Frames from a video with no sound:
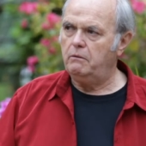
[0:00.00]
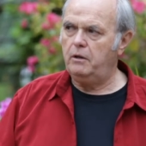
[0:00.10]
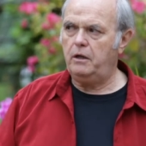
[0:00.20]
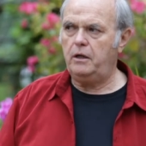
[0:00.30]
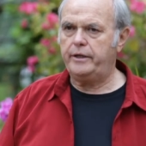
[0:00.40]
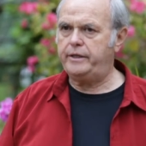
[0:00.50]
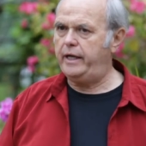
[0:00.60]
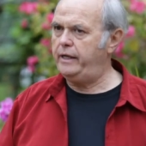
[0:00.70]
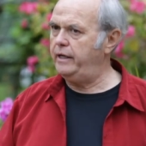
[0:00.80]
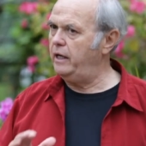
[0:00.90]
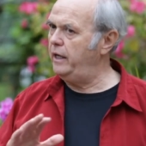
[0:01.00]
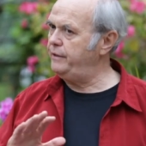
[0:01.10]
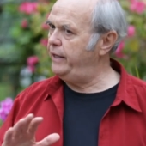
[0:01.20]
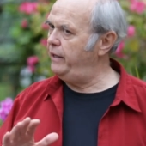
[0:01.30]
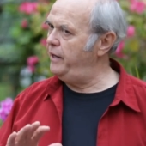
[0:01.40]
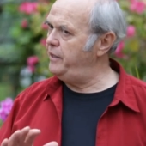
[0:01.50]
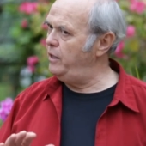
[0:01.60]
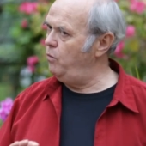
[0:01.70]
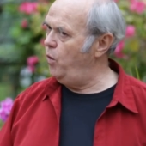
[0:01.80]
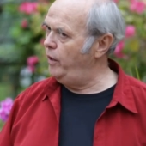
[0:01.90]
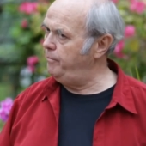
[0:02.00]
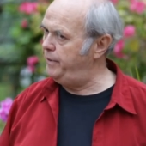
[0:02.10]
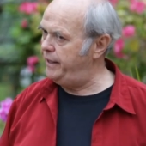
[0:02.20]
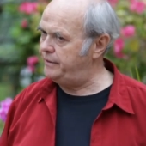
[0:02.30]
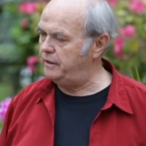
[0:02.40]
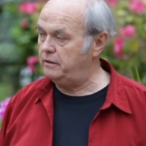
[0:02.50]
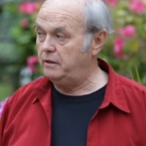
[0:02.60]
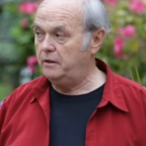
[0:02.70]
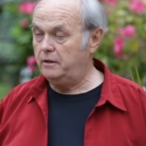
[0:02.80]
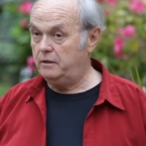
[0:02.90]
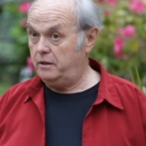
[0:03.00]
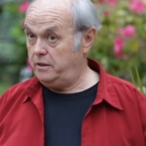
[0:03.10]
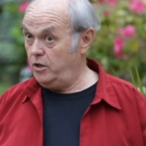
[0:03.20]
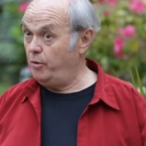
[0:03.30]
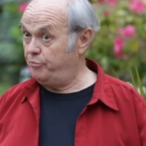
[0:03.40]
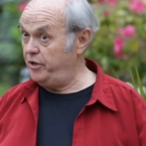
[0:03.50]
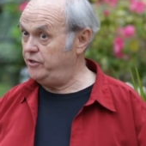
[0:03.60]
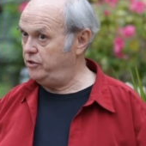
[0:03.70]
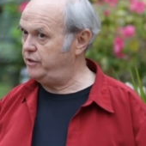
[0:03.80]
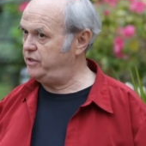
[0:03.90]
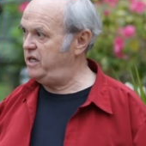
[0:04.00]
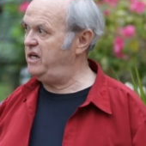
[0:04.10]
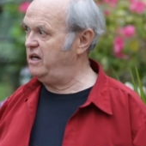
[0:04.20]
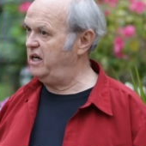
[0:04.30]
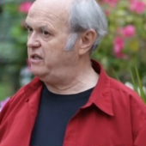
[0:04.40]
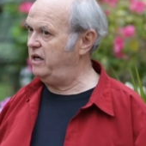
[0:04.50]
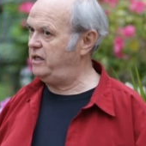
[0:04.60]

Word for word: Well, the king didn't like that idea one bit. And the young prince, you can see he didn't like the